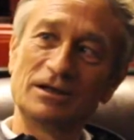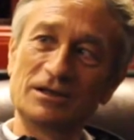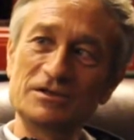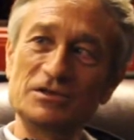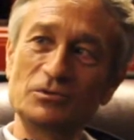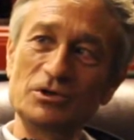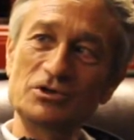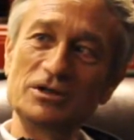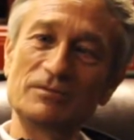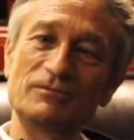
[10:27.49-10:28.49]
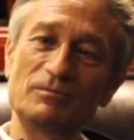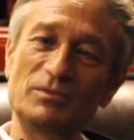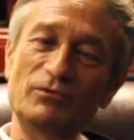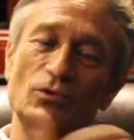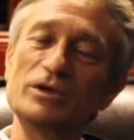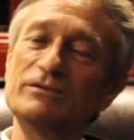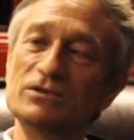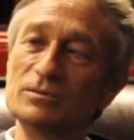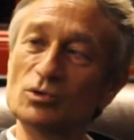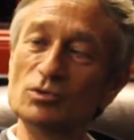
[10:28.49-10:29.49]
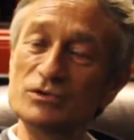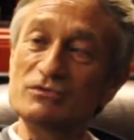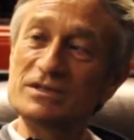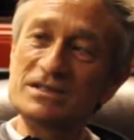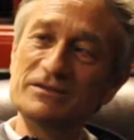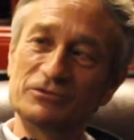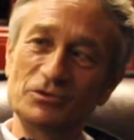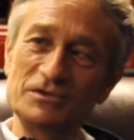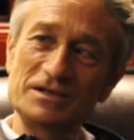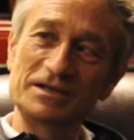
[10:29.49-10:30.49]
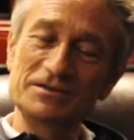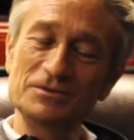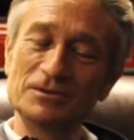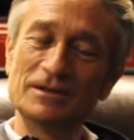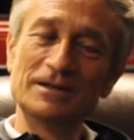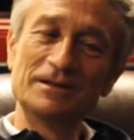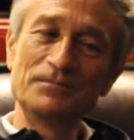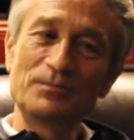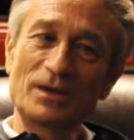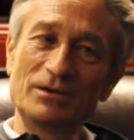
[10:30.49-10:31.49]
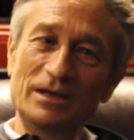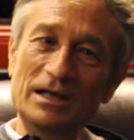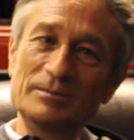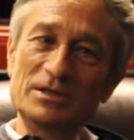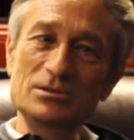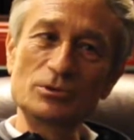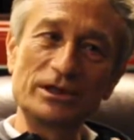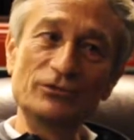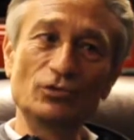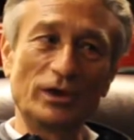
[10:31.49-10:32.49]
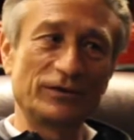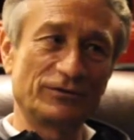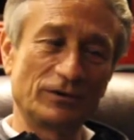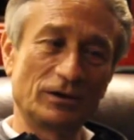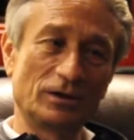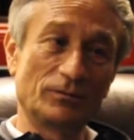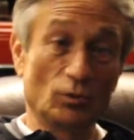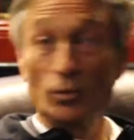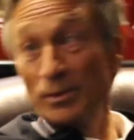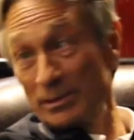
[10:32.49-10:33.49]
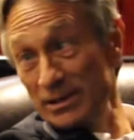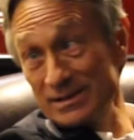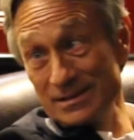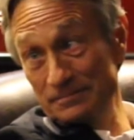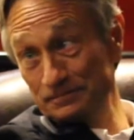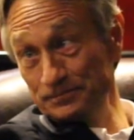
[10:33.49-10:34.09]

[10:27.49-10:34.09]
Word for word: in a situation that before even the ball was received to the side. So elements look into that. Uh, Oupa Manyisa.